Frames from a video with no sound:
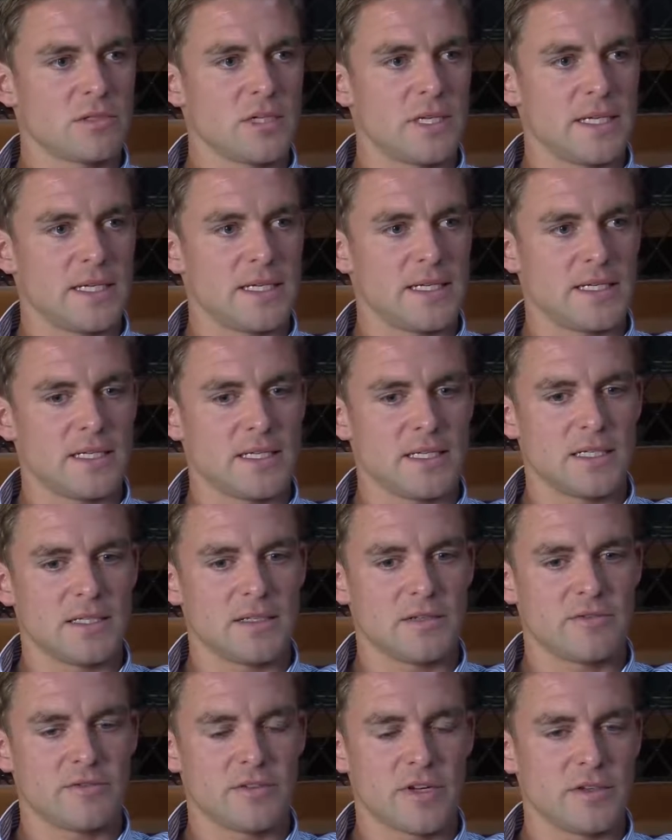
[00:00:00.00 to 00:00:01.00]

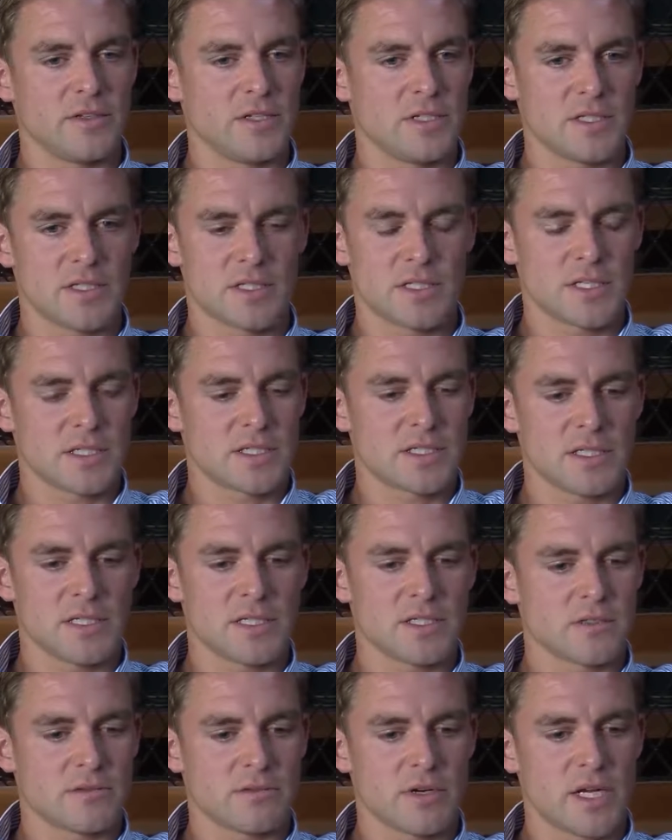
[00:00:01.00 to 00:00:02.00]
Fody in the 6th
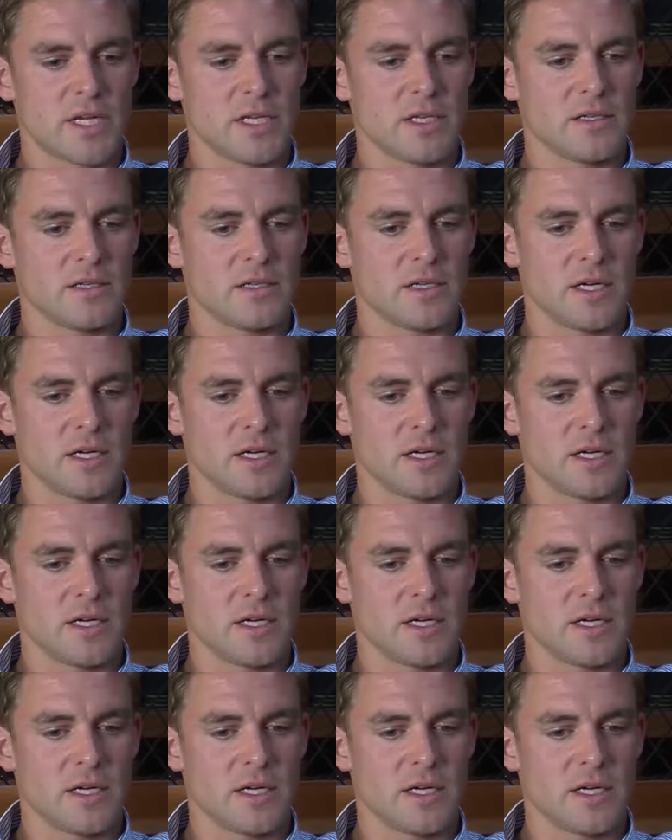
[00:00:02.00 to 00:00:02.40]
seat's great.